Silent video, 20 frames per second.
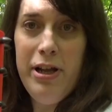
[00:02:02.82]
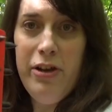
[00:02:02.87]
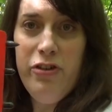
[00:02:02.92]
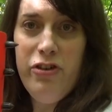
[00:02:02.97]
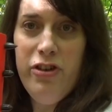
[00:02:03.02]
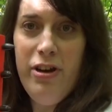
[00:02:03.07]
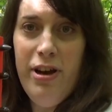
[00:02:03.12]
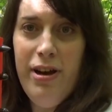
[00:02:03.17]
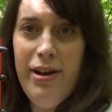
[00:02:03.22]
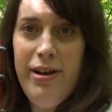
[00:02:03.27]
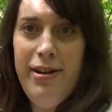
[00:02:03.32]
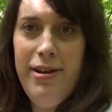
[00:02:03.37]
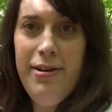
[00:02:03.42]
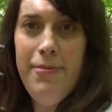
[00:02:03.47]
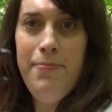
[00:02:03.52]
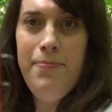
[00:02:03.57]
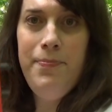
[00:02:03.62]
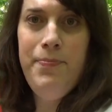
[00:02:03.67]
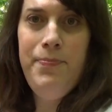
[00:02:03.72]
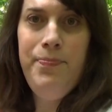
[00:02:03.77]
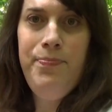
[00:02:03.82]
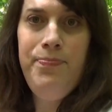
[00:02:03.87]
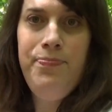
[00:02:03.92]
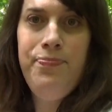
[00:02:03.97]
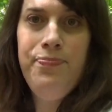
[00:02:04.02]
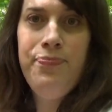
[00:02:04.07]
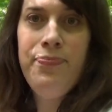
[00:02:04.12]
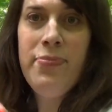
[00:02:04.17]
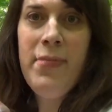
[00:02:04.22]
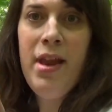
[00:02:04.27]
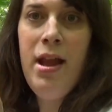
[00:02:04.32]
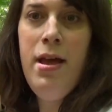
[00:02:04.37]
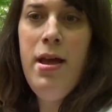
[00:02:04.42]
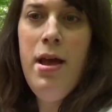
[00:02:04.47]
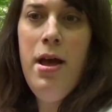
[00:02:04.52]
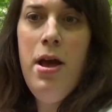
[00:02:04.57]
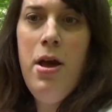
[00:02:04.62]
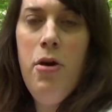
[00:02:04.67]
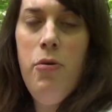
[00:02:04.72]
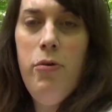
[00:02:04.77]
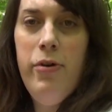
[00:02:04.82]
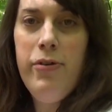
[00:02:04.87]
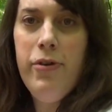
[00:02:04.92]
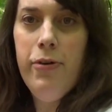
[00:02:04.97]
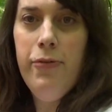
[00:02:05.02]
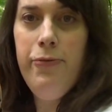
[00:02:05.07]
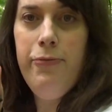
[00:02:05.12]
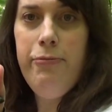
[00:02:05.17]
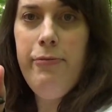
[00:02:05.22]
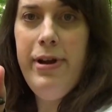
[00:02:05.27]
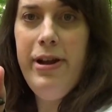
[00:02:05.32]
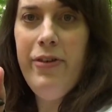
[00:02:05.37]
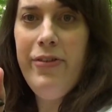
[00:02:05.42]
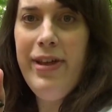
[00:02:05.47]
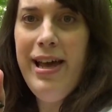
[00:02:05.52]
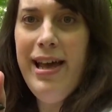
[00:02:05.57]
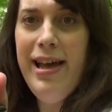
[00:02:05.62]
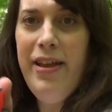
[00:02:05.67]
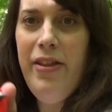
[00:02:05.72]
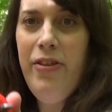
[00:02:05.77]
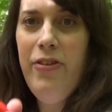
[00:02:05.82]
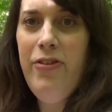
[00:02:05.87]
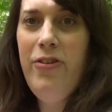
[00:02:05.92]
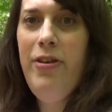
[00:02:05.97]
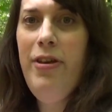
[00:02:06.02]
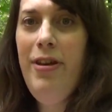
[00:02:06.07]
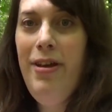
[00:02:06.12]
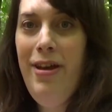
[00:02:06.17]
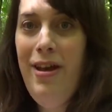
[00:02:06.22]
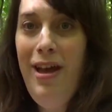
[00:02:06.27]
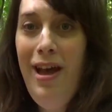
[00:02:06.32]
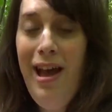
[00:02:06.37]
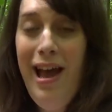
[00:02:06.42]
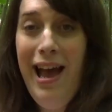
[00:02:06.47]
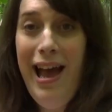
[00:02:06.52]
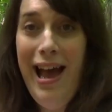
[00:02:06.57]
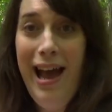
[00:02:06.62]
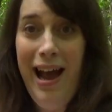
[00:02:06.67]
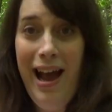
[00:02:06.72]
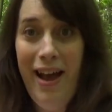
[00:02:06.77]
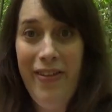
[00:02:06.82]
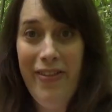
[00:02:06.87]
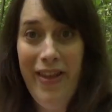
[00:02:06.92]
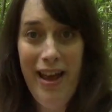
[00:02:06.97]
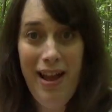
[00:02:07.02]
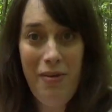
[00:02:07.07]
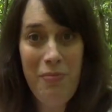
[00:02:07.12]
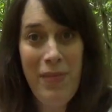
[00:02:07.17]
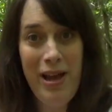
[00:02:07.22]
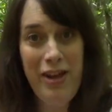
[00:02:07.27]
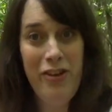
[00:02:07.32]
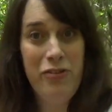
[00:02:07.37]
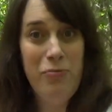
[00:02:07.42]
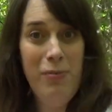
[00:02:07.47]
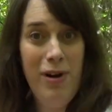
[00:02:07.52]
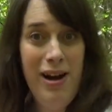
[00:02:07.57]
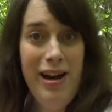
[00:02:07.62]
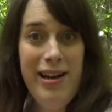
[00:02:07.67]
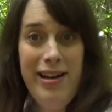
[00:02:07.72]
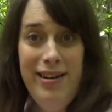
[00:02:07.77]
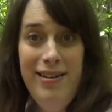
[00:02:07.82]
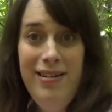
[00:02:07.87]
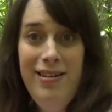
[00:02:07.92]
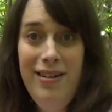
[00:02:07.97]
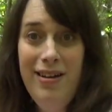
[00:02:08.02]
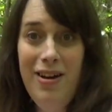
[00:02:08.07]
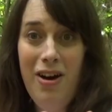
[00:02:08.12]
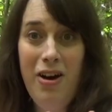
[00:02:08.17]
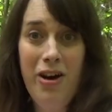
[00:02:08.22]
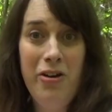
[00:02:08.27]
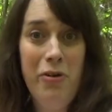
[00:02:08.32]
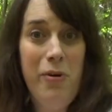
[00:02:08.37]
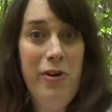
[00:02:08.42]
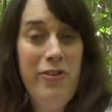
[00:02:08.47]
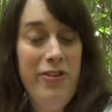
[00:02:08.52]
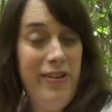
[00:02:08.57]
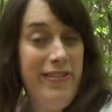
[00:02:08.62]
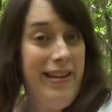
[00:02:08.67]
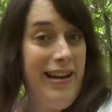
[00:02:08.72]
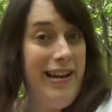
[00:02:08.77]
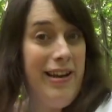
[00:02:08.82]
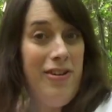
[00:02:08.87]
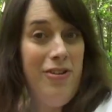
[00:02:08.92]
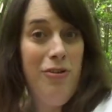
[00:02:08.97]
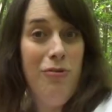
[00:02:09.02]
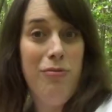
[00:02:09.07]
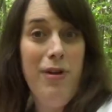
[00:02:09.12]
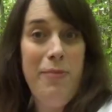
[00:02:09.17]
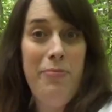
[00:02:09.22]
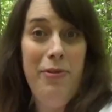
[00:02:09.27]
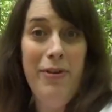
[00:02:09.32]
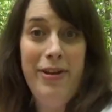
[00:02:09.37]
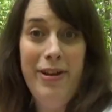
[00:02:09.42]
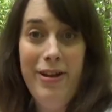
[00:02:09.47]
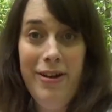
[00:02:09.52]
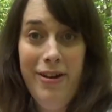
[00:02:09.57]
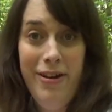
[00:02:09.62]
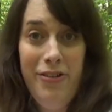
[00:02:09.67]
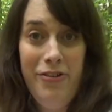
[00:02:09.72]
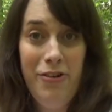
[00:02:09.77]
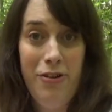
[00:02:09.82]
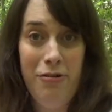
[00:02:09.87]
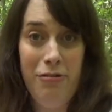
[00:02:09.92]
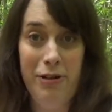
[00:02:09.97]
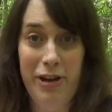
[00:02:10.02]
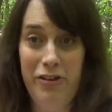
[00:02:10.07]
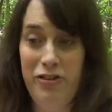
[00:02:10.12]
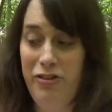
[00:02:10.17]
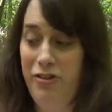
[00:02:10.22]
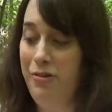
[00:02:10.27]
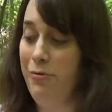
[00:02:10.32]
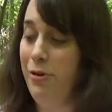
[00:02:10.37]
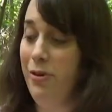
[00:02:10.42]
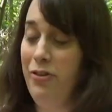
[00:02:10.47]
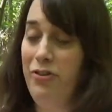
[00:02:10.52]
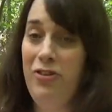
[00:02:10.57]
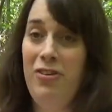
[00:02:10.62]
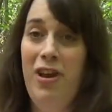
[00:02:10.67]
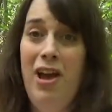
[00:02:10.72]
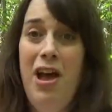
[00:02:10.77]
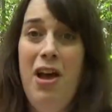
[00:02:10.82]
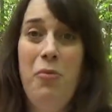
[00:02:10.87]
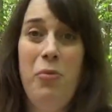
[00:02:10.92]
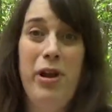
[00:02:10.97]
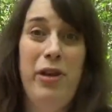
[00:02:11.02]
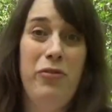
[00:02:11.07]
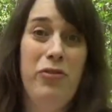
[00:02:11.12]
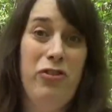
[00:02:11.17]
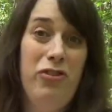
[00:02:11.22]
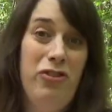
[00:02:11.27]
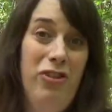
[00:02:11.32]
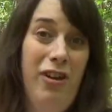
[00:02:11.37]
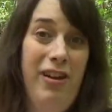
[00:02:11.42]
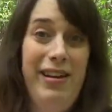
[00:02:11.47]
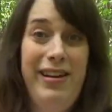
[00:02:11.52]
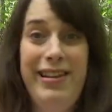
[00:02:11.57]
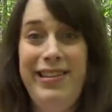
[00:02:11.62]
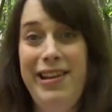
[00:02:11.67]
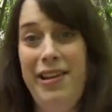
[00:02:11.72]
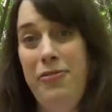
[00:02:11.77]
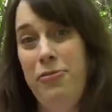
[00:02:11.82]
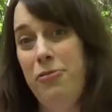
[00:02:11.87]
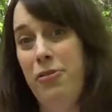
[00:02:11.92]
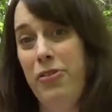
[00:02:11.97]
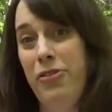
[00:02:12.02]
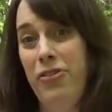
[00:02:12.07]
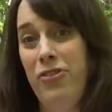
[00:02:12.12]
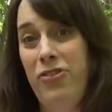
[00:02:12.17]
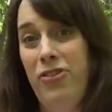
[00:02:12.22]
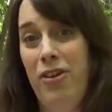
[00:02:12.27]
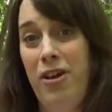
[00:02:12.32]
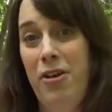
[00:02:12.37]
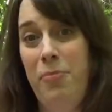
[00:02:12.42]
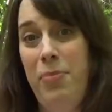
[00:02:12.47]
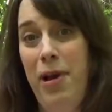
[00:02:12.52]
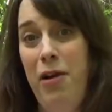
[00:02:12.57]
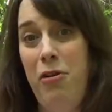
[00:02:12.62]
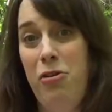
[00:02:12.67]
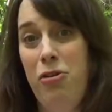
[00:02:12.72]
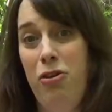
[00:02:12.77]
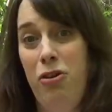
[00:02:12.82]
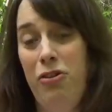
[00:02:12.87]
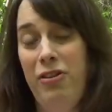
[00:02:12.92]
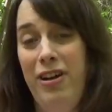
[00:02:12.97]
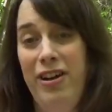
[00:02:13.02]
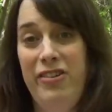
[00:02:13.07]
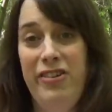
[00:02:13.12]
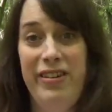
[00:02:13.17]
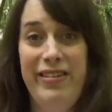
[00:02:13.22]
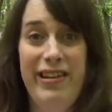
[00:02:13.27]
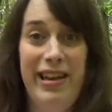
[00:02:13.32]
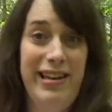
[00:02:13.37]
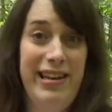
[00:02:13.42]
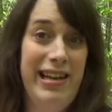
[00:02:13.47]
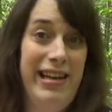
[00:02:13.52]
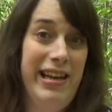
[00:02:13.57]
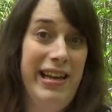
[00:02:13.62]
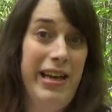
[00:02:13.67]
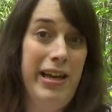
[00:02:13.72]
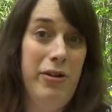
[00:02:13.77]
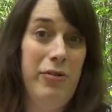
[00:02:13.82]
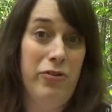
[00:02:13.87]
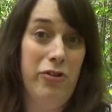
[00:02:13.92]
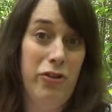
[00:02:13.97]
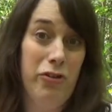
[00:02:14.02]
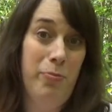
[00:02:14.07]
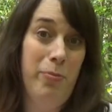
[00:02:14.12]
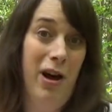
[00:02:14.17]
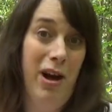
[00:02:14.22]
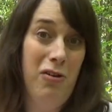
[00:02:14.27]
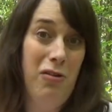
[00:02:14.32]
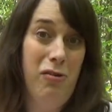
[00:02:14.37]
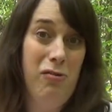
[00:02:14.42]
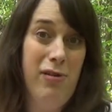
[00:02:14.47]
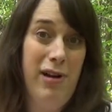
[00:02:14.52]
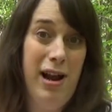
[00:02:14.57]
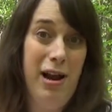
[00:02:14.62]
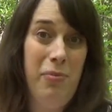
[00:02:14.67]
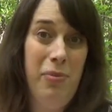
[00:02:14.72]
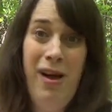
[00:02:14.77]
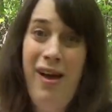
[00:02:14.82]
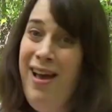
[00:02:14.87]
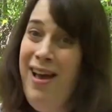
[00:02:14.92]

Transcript: each side, we've got 3 on the end, and that makes mine an almost identical replica to Creek Stewart's. We use a slightly different paracord lashing technique. He used a spiral wrap,